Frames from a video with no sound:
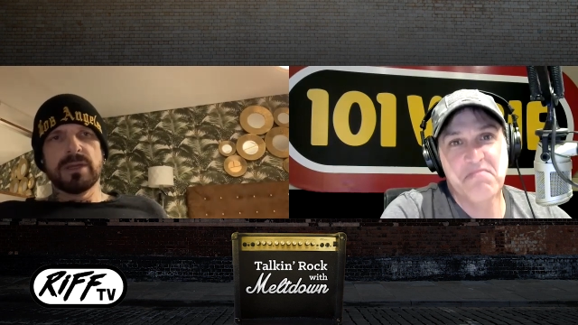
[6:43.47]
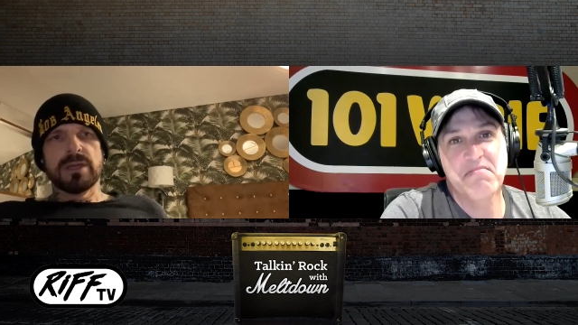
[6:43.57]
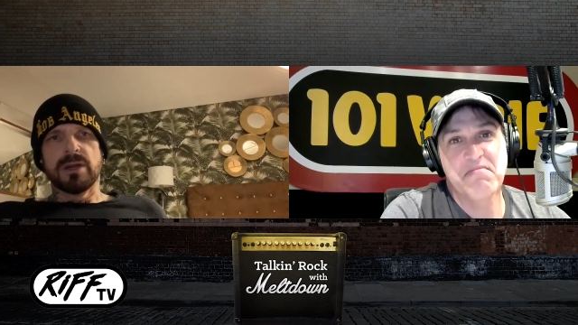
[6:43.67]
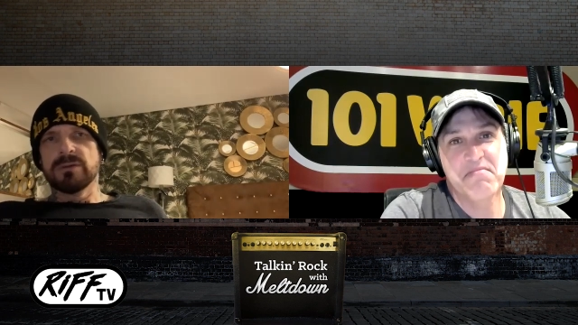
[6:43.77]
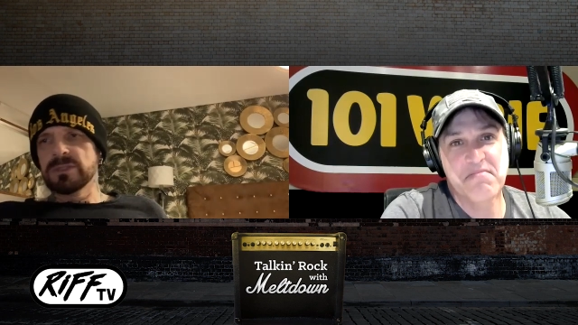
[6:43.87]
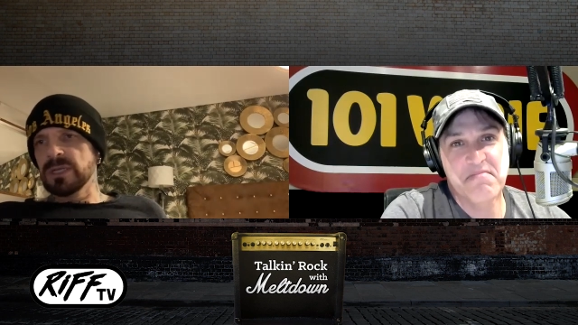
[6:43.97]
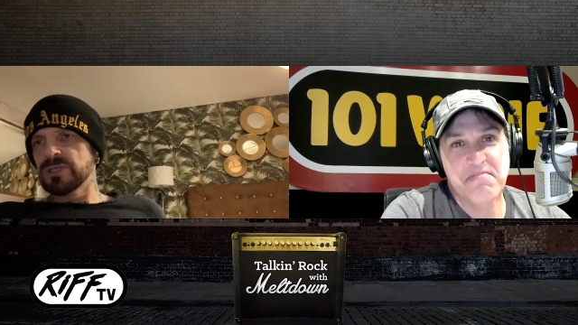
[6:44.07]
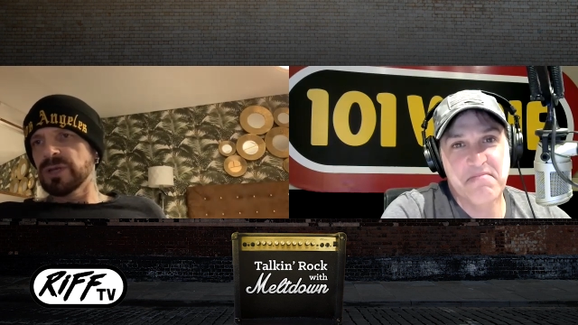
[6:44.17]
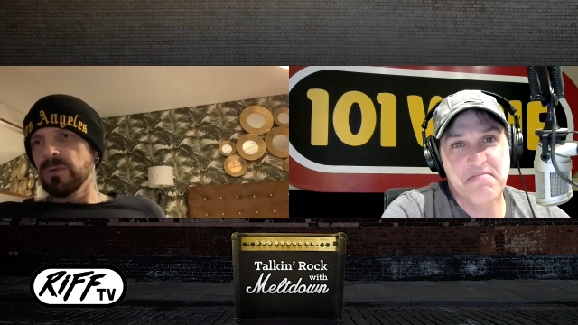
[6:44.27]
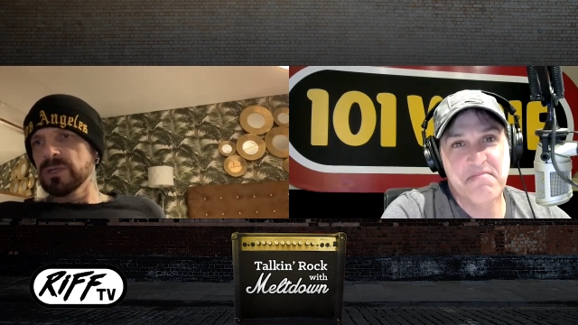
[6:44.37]
Speaker 1: you know, didn't
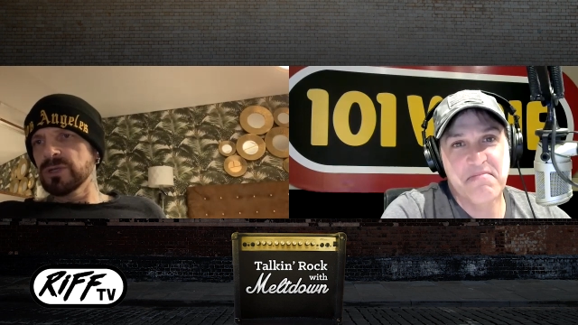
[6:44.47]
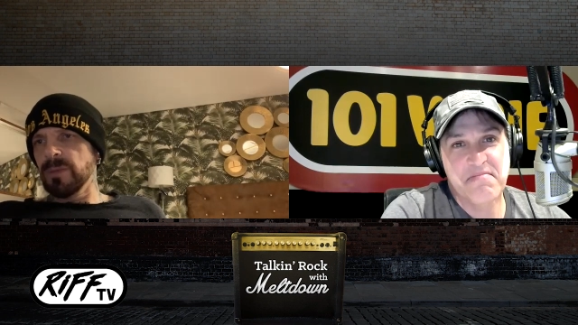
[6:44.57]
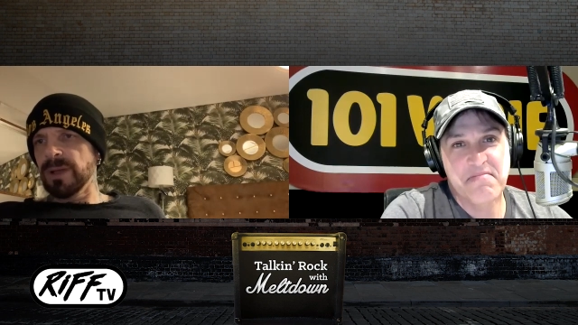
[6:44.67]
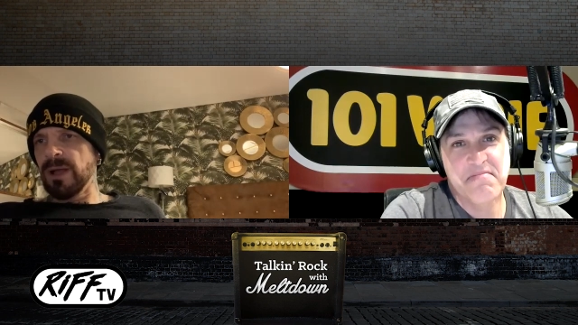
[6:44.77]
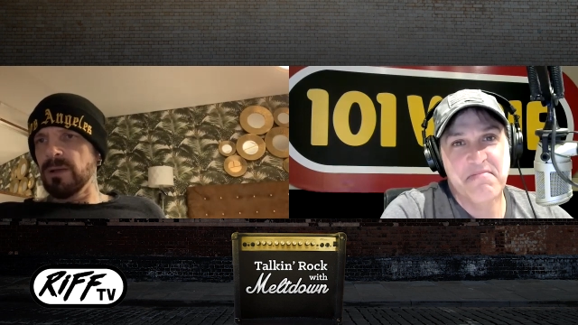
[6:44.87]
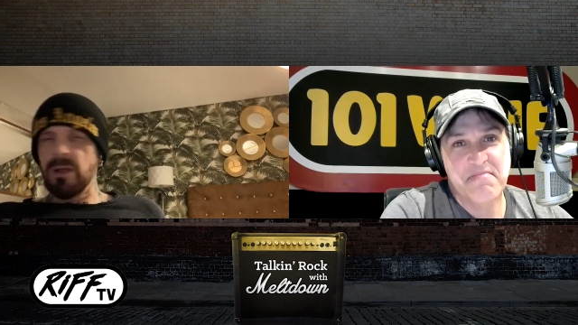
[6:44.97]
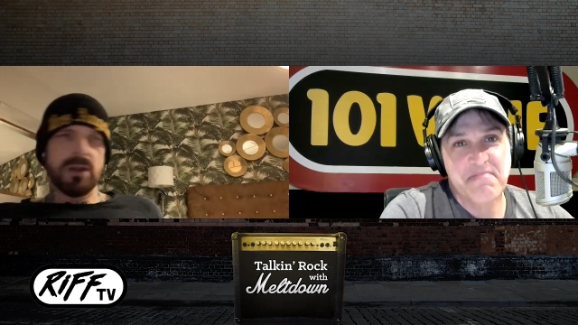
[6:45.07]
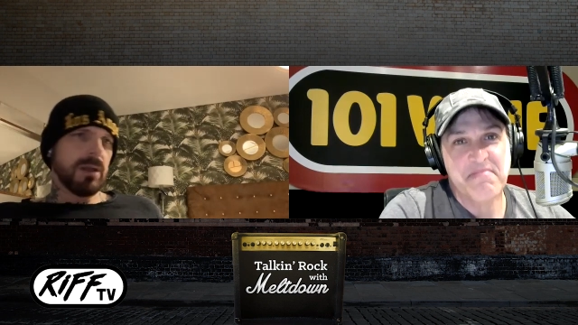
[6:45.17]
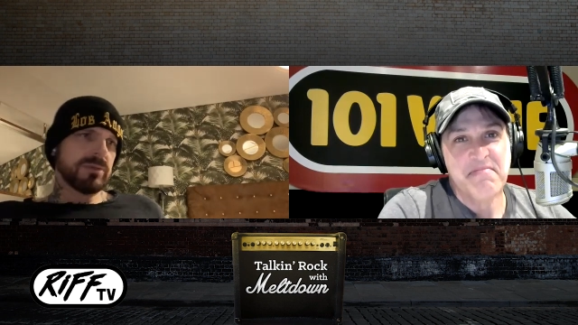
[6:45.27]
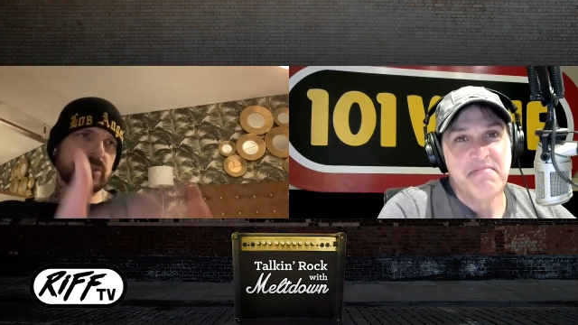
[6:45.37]
drink one drop of alcohol
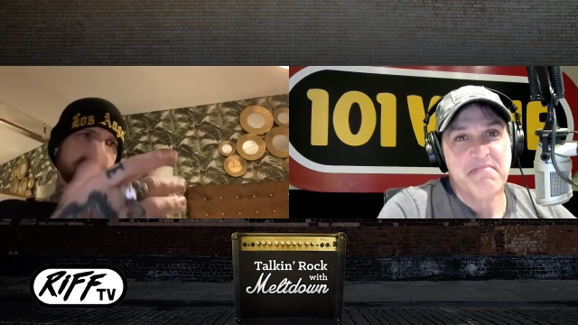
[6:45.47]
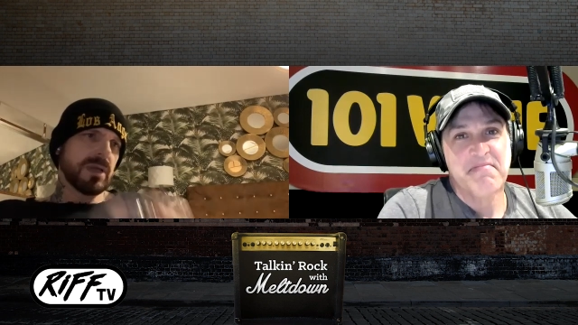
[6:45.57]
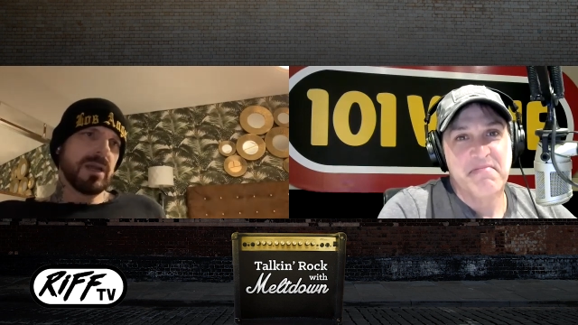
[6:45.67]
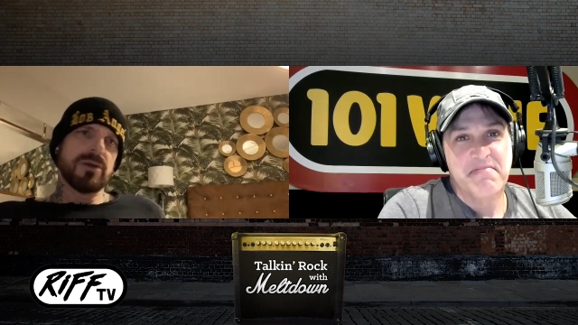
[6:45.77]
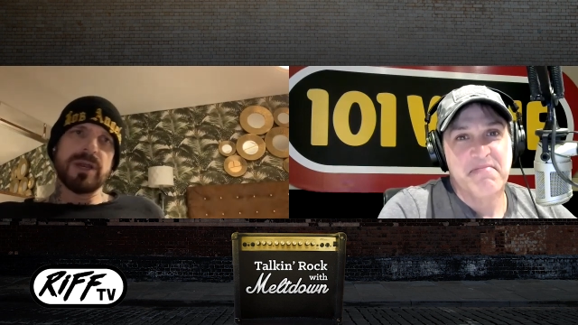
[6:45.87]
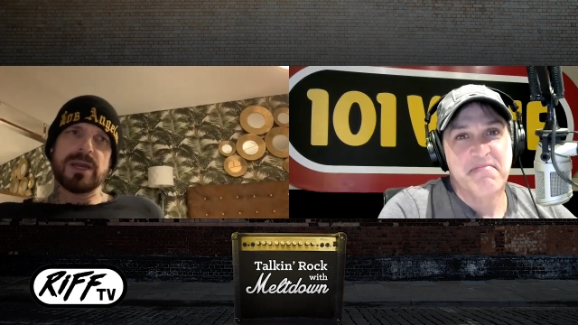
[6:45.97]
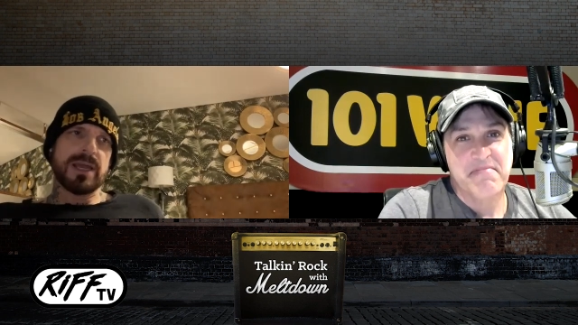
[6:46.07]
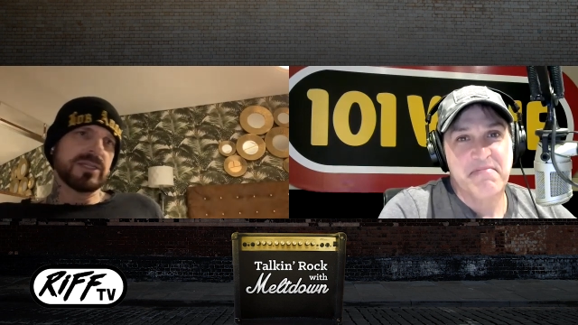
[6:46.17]
and I was, had a great night.